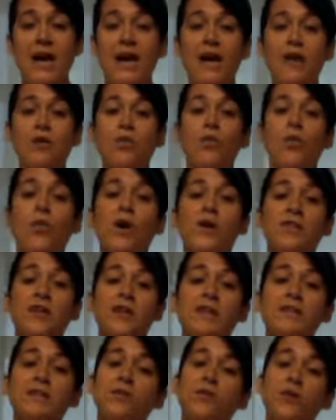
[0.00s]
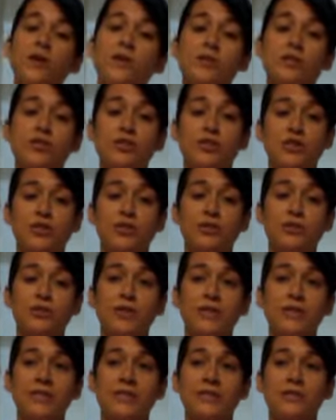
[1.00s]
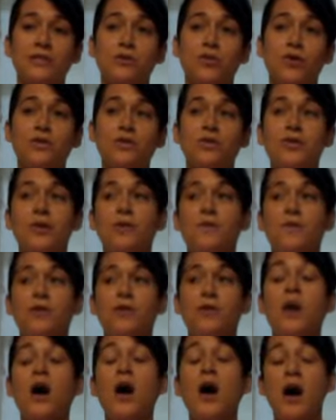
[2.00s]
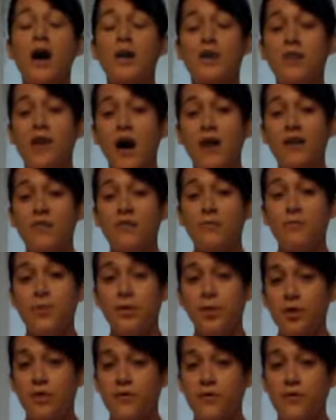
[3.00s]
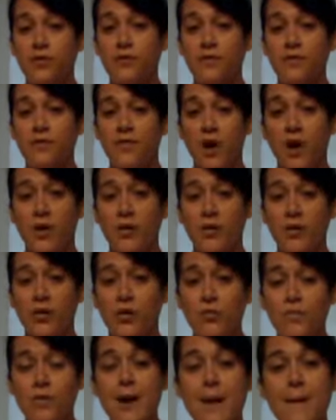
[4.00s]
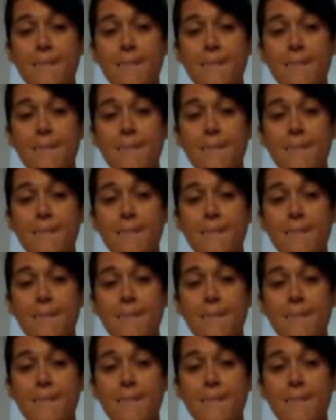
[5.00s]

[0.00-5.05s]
and what that's going to do is it's going to give you a lot of beautiful volume,